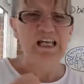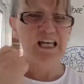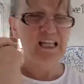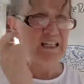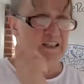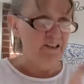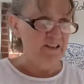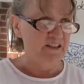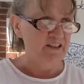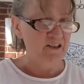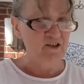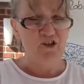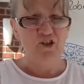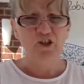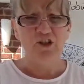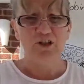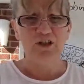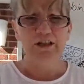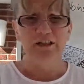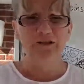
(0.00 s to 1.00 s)
get in the
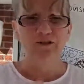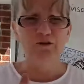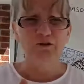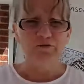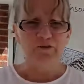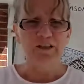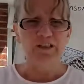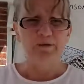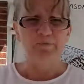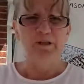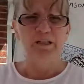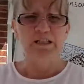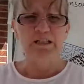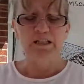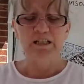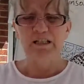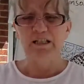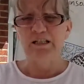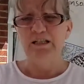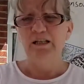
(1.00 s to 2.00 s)
sunshine, good vitamin
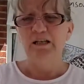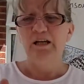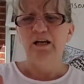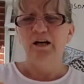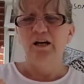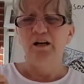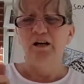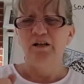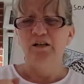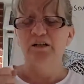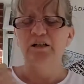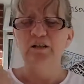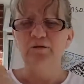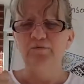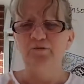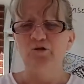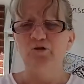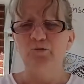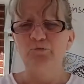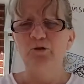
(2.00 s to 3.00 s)
D, uh,
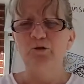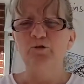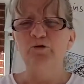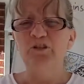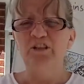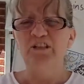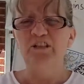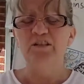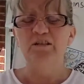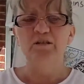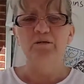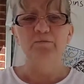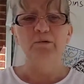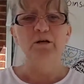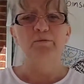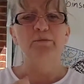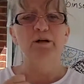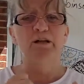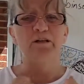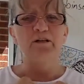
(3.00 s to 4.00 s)
keeps your immune system
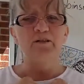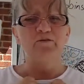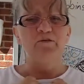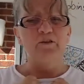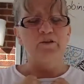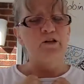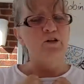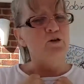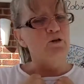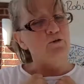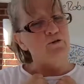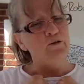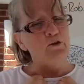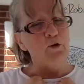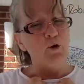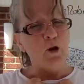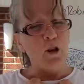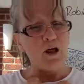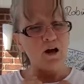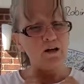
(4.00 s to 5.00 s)
up and it's very good for
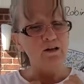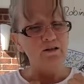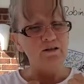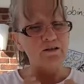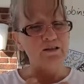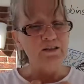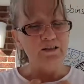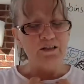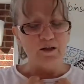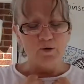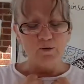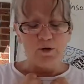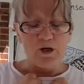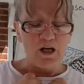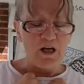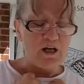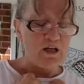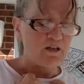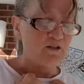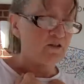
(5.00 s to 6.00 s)
your lungs.
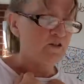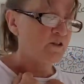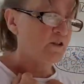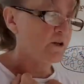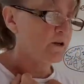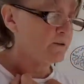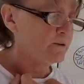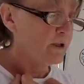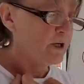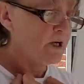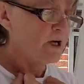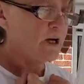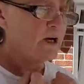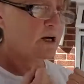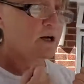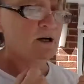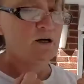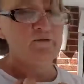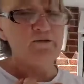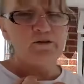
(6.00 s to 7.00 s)
Okay, so
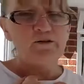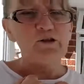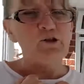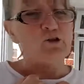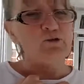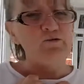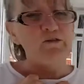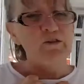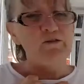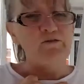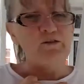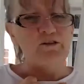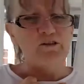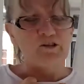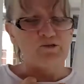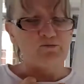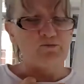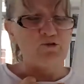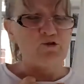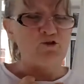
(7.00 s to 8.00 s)
uh, very good for the
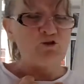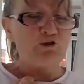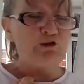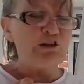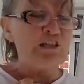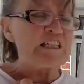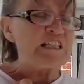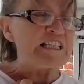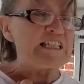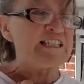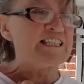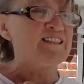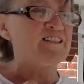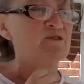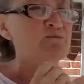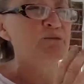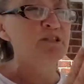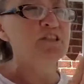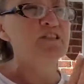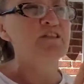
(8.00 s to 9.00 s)
respiratory
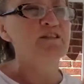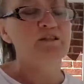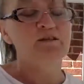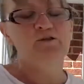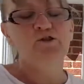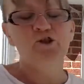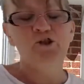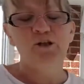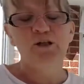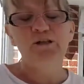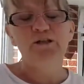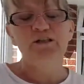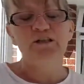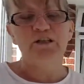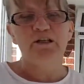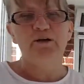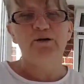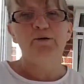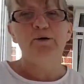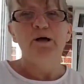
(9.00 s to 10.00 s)
system is sunshine.
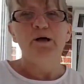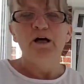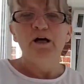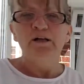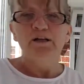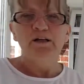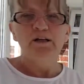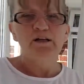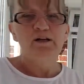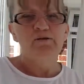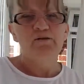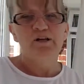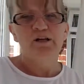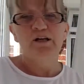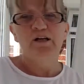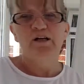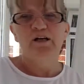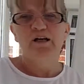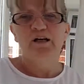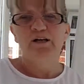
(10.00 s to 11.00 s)
So get out
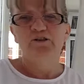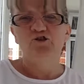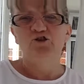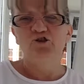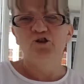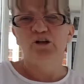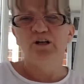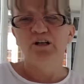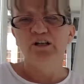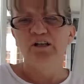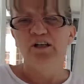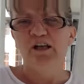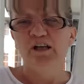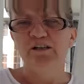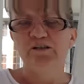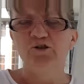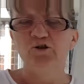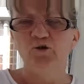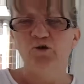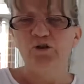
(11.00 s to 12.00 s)
there and try and get
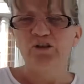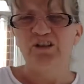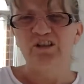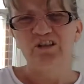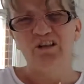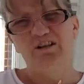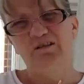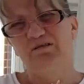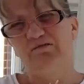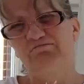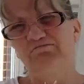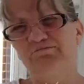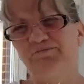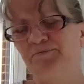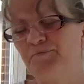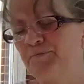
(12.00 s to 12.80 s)
into the sun.